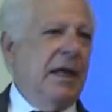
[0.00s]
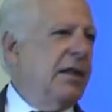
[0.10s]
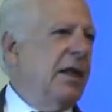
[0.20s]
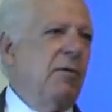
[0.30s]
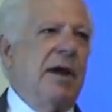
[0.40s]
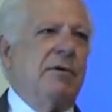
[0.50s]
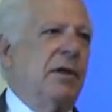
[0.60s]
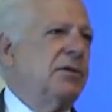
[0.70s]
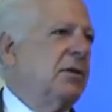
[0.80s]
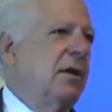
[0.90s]
In the
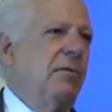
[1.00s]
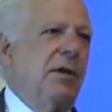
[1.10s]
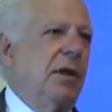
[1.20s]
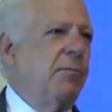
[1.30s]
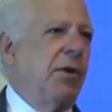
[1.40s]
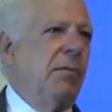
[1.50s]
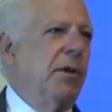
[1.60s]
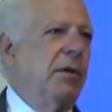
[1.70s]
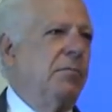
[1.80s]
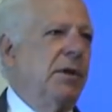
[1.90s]
ground, it's not really a
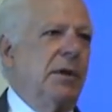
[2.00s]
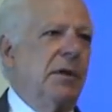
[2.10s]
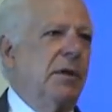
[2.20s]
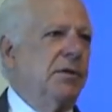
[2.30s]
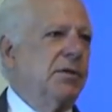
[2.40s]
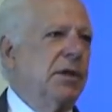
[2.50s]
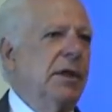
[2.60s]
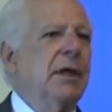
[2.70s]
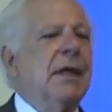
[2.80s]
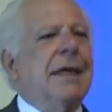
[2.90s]
problem because,
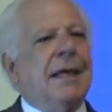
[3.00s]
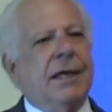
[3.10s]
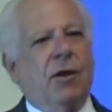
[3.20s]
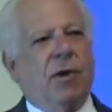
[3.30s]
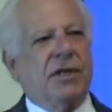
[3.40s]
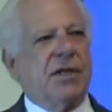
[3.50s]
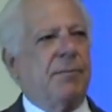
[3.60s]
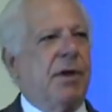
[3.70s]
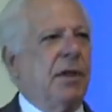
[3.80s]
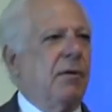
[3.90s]
you know, what is
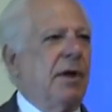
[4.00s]
happening in the